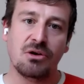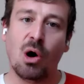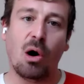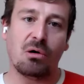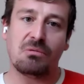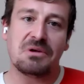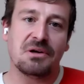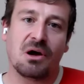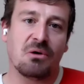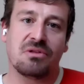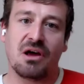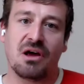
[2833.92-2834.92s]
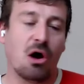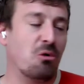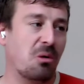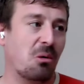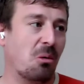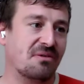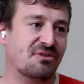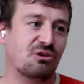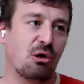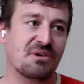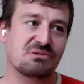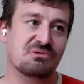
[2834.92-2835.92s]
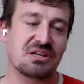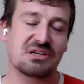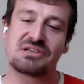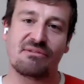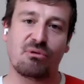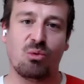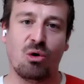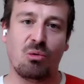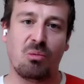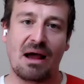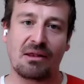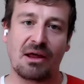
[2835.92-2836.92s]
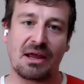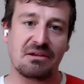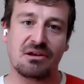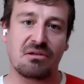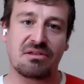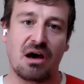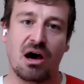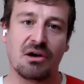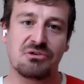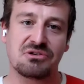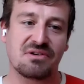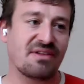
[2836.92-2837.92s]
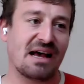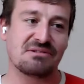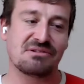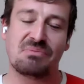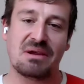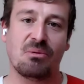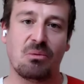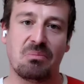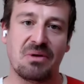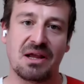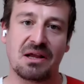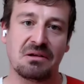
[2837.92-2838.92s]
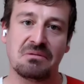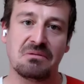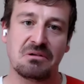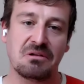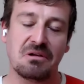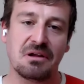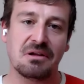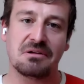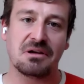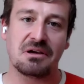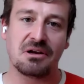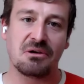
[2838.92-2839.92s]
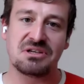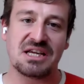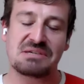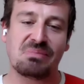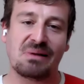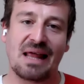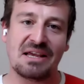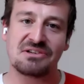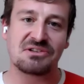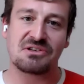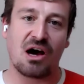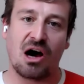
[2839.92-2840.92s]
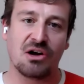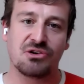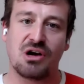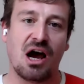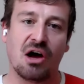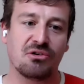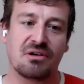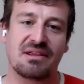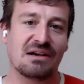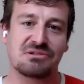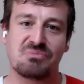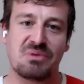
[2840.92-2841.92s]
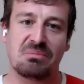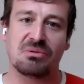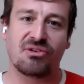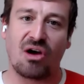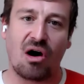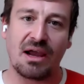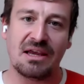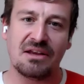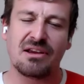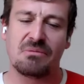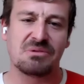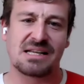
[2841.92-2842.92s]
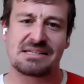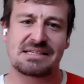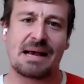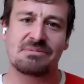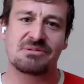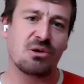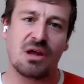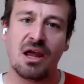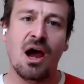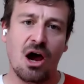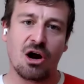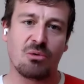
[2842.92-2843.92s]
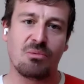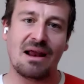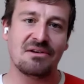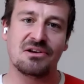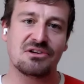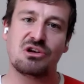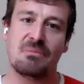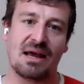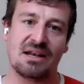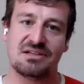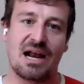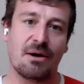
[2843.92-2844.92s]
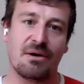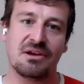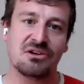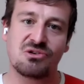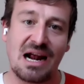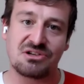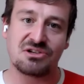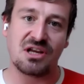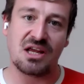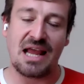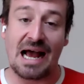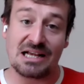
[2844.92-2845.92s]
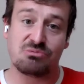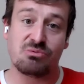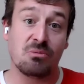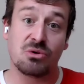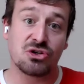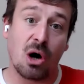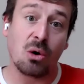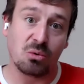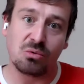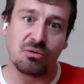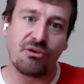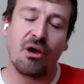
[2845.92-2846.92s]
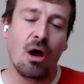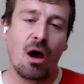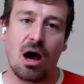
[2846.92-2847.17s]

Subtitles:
Not, you know, that, oh, well, we stopped this civil war where, like, you know, hundreds of thousands of people were being, you know, displaced, 100,000 people died. It was this absolutely horrendous humanitarian tragedy, as we were told,